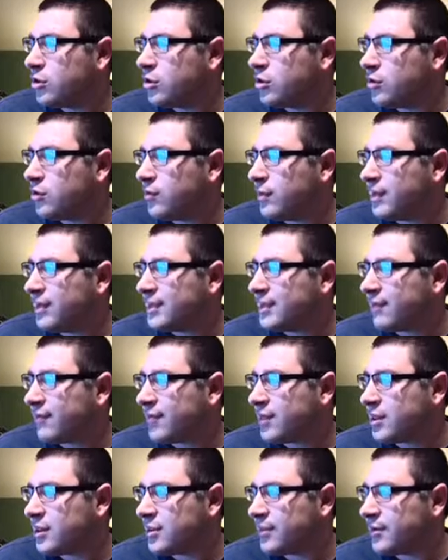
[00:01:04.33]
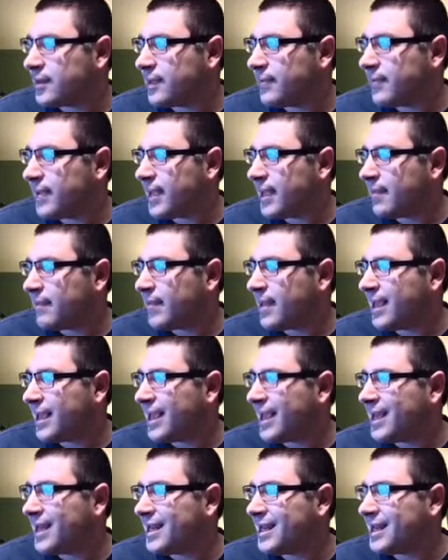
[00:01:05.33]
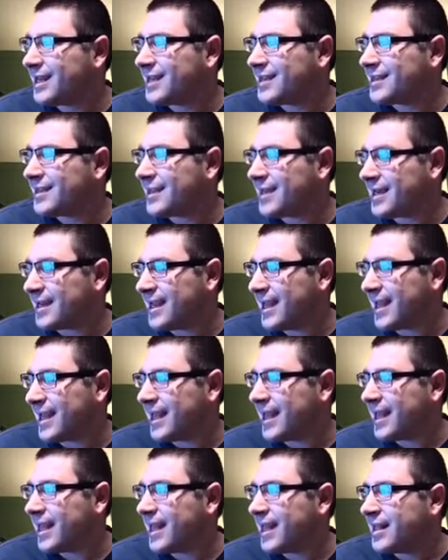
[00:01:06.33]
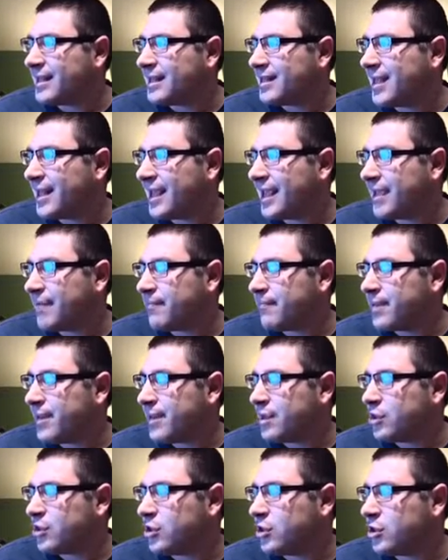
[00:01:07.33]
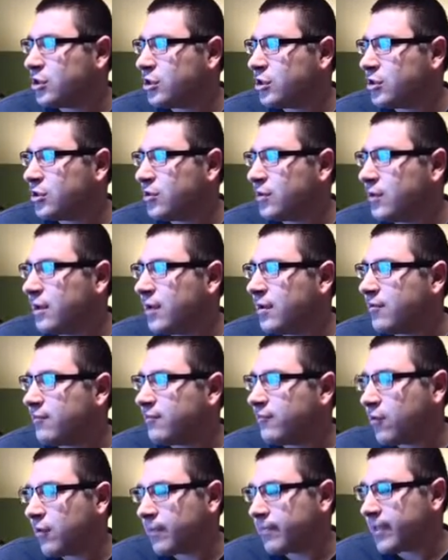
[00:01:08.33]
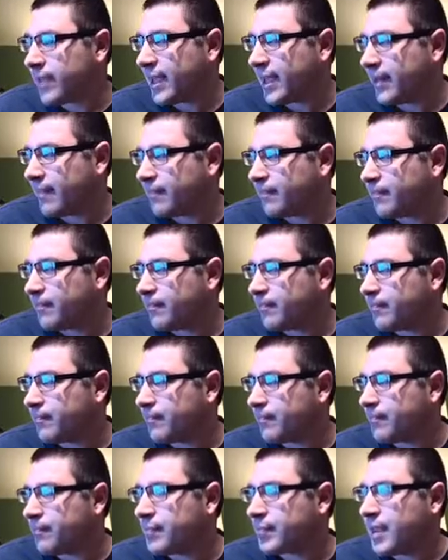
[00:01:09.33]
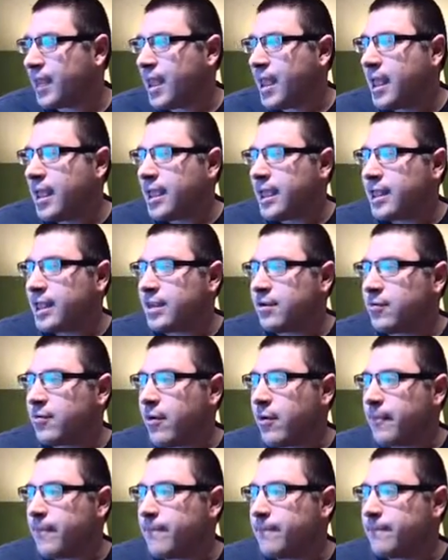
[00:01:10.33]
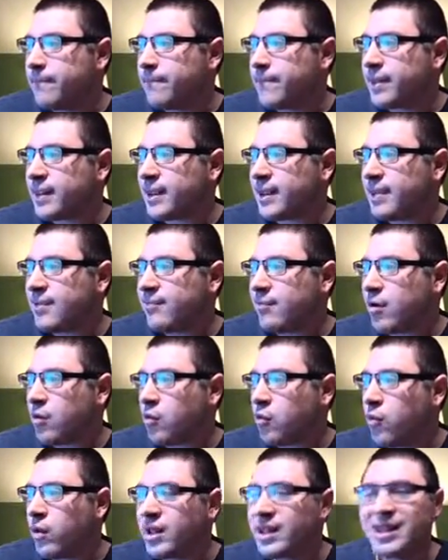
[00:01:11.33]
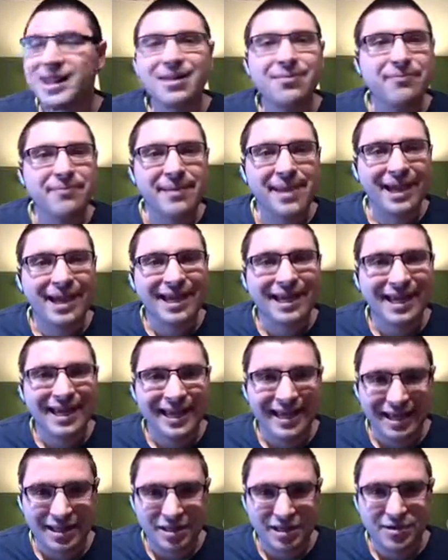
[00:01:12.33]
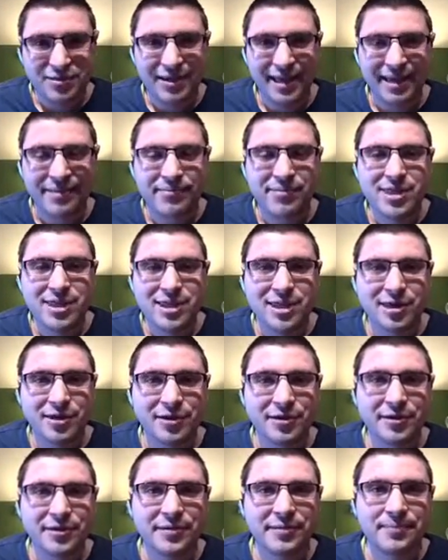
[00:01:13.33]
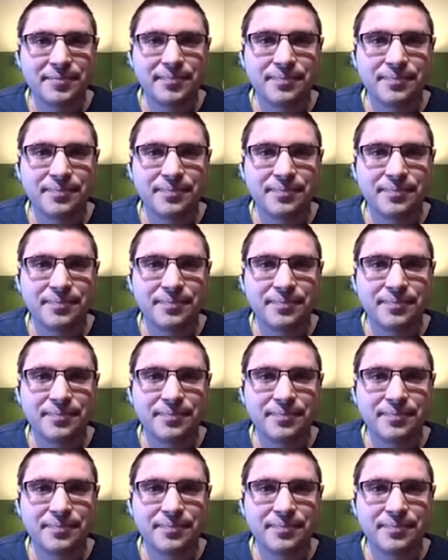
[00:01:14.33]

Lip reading: to 7:30 p.m., and Sunday, 10 a.m. to 4 p.m. You won't believe what's made in New Hampshire.